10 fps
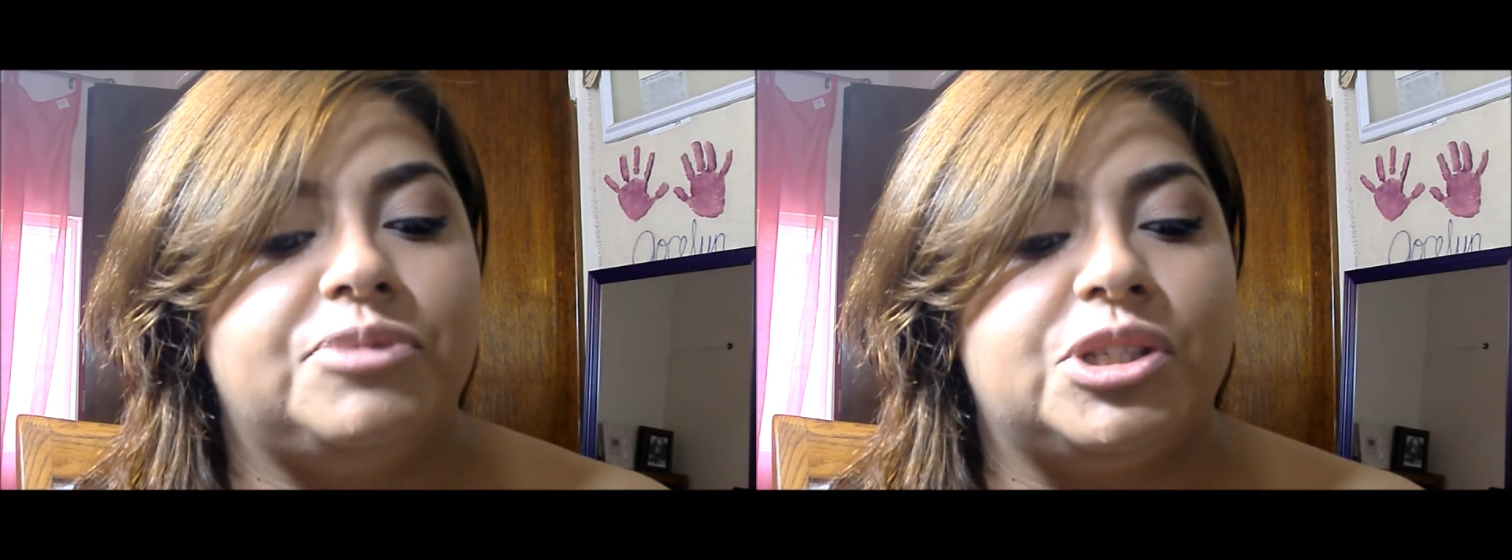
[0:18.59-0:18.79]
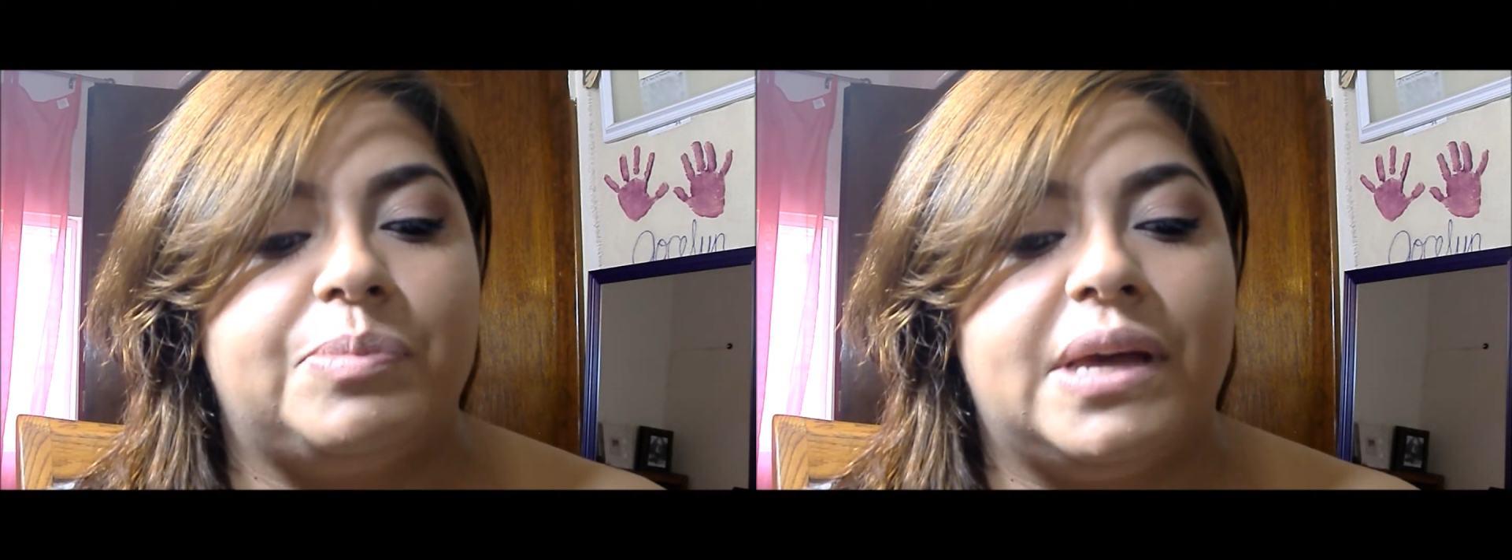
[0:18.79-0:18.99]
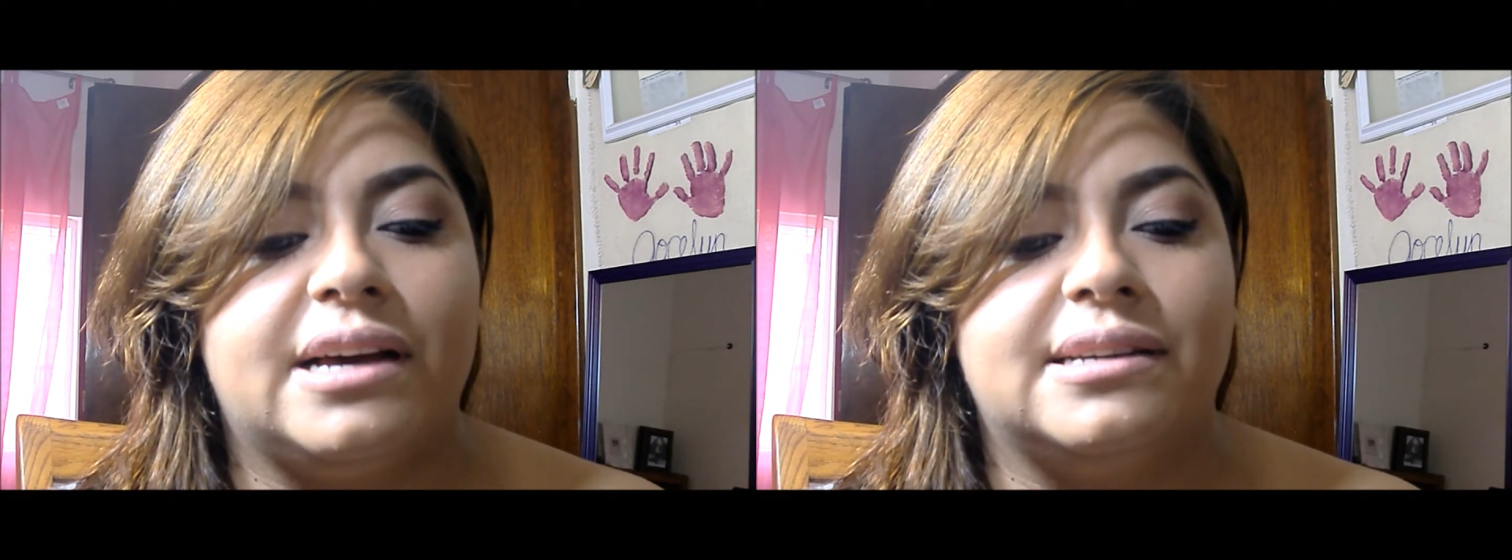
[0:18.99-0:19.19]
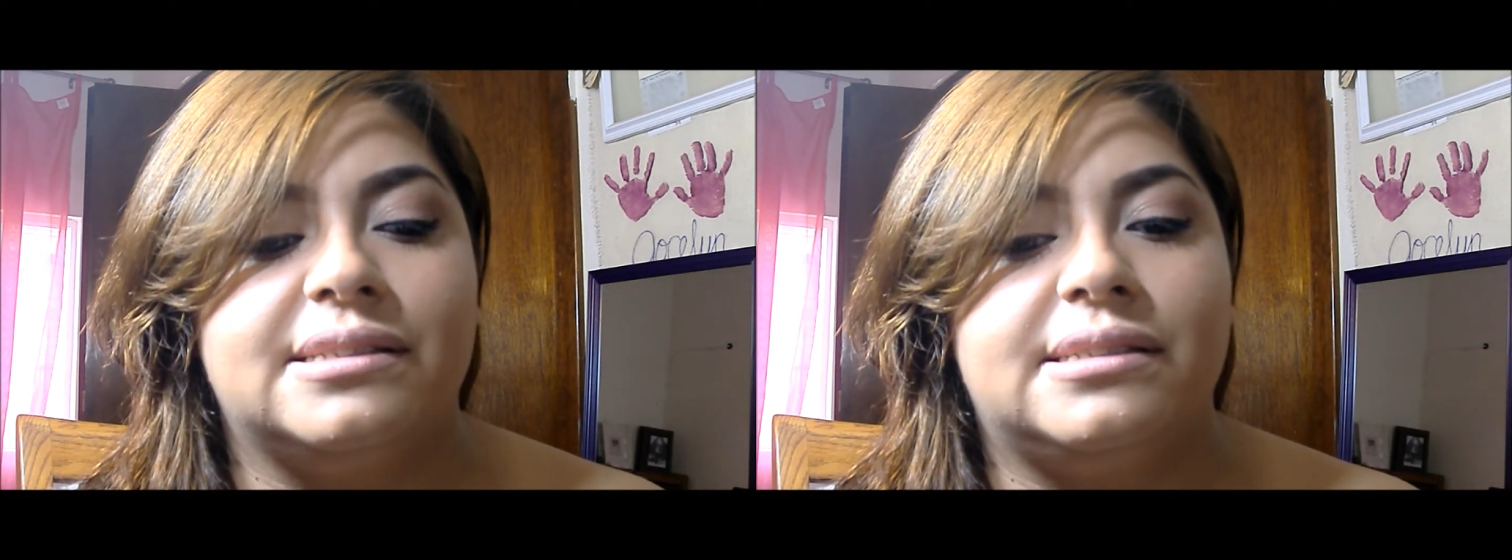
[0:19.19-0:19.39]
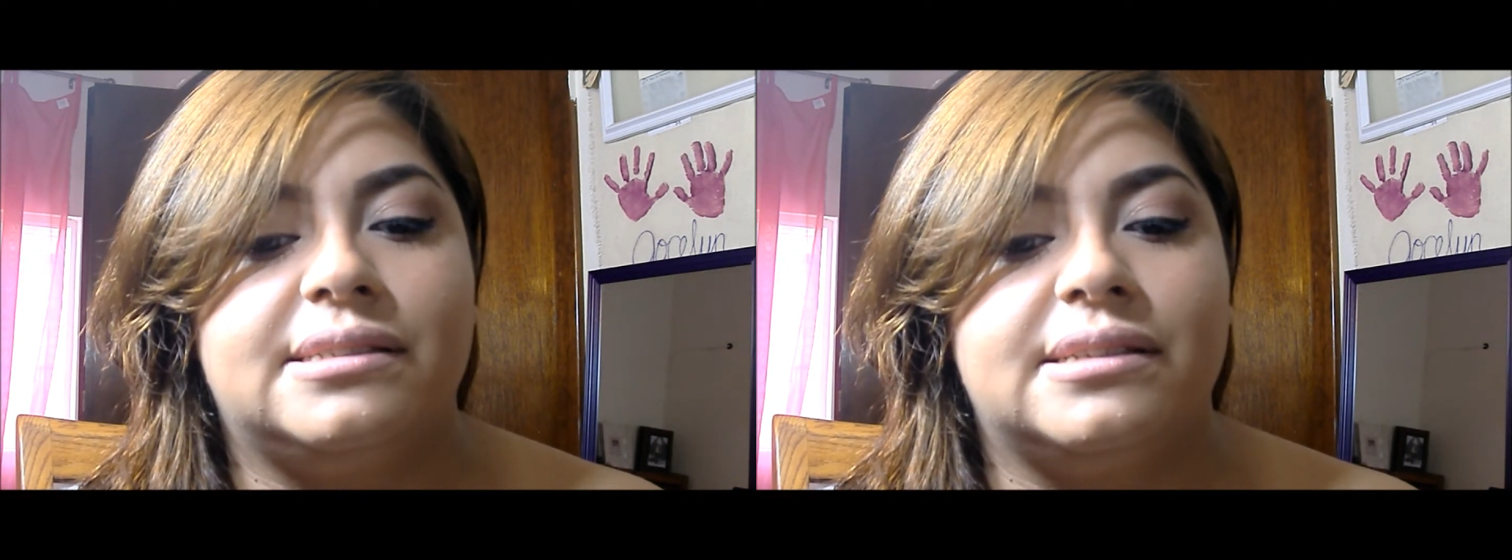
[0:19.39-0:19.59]
just
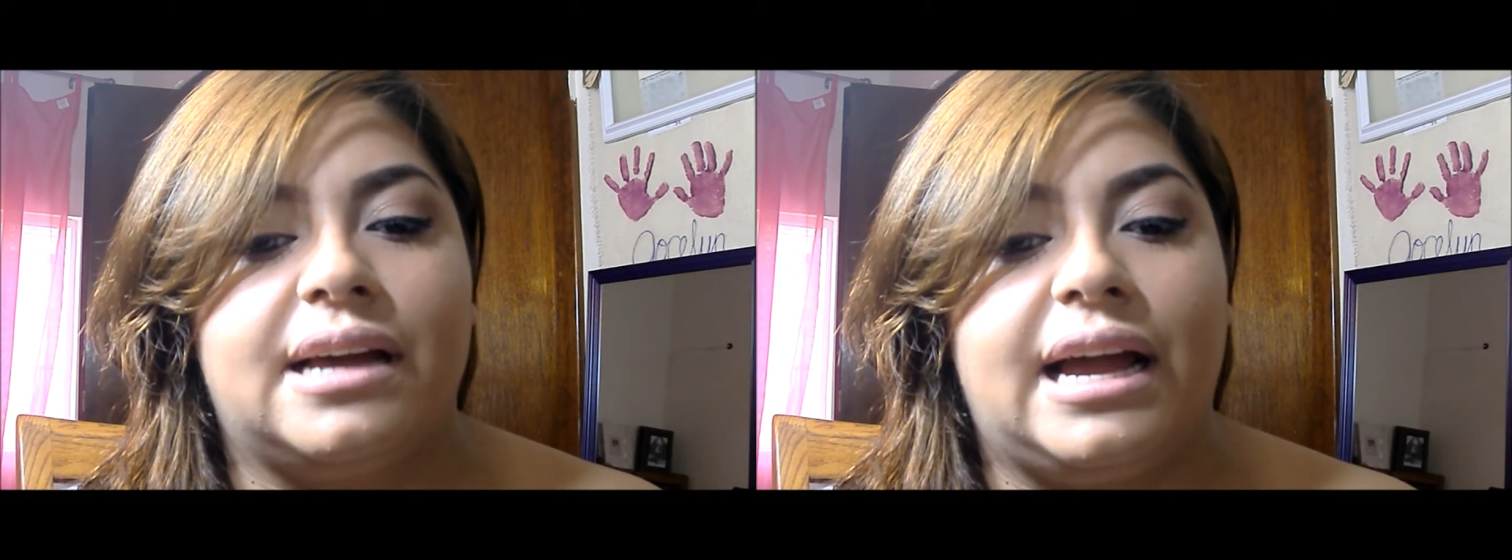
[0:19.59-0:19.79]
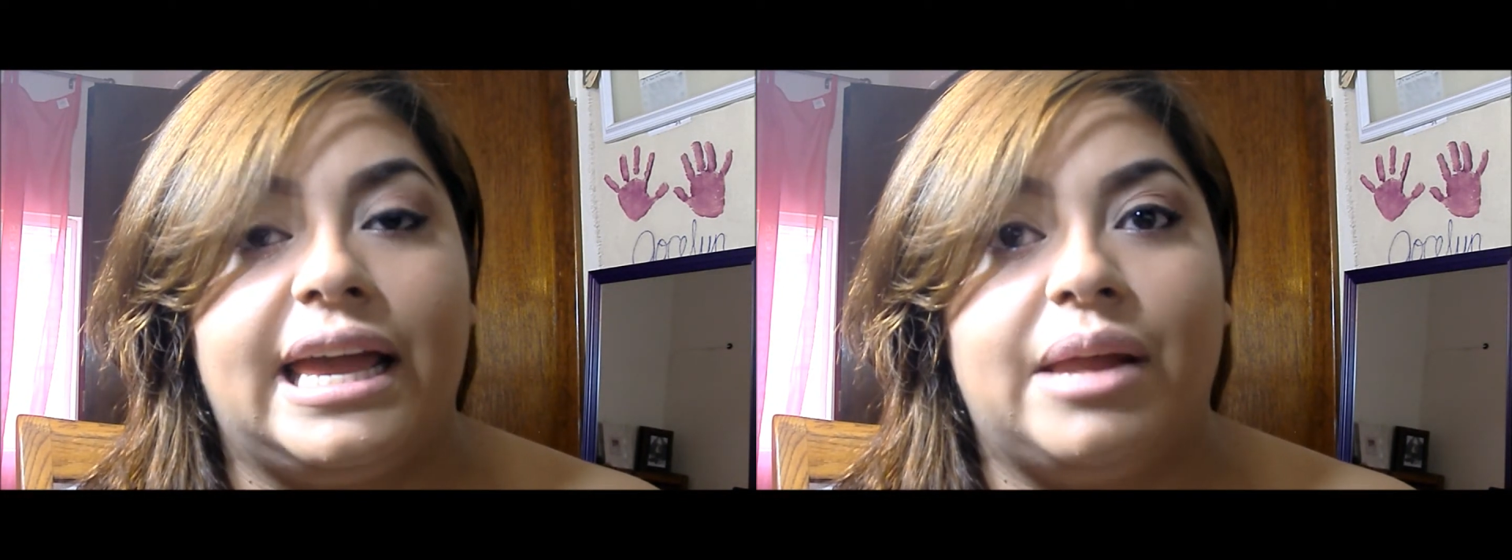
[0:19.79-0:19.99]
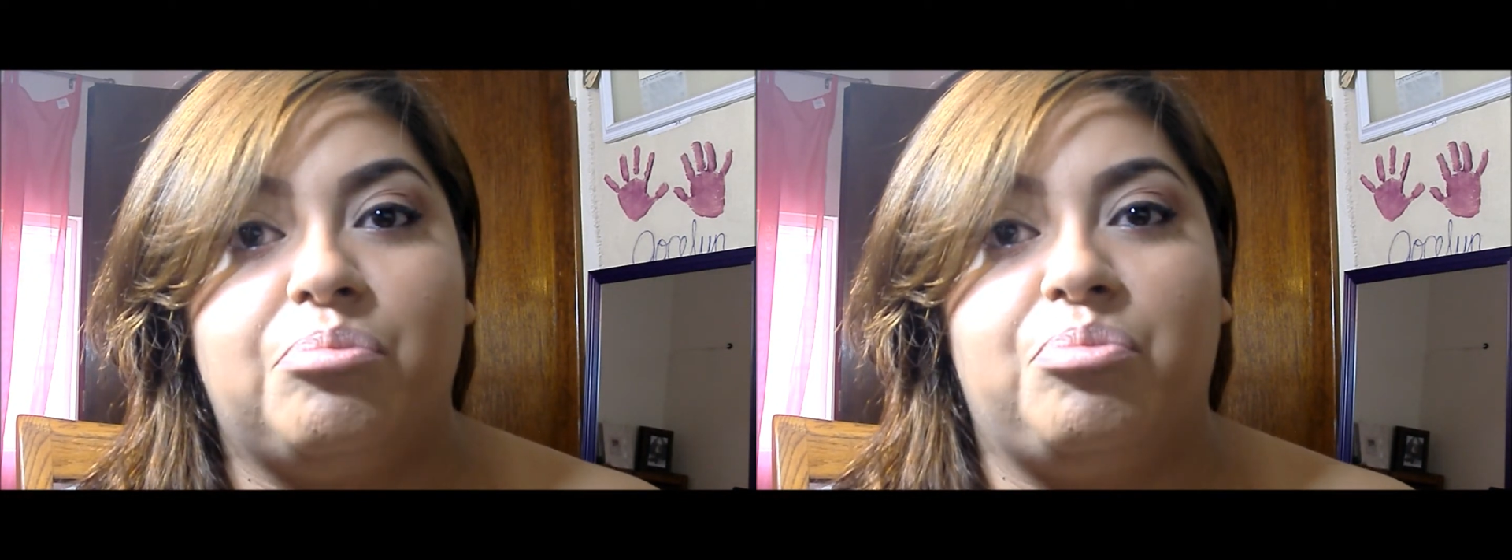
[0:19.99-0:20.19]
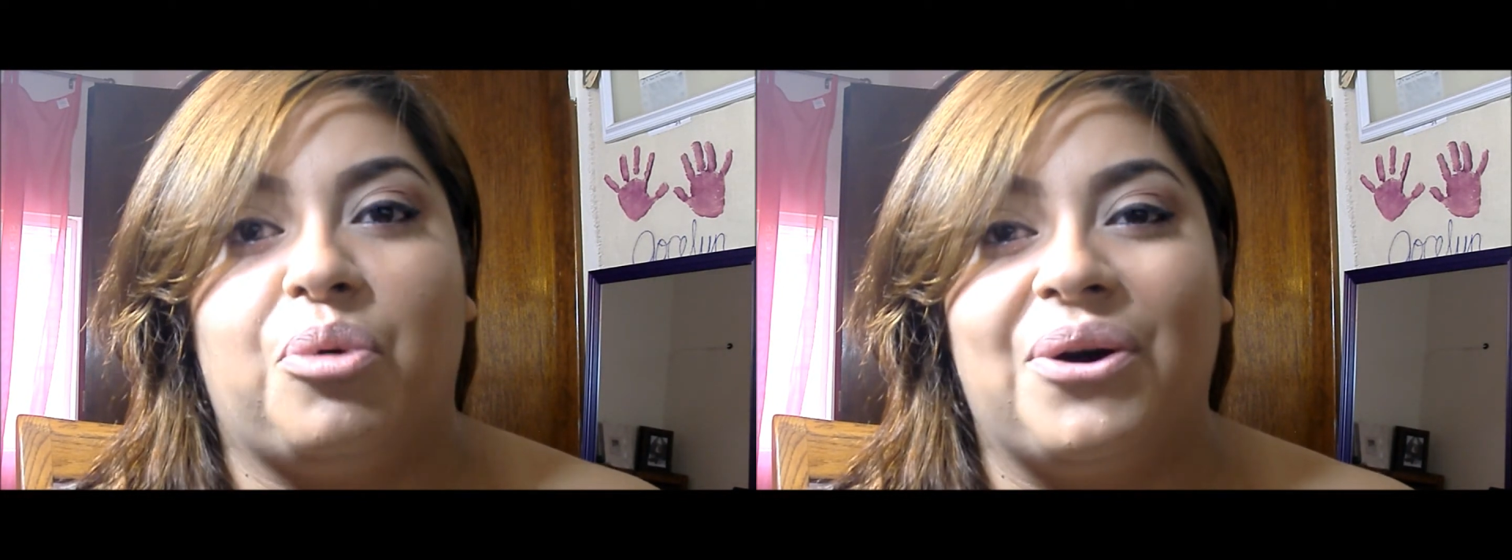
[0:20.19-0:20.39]
because I get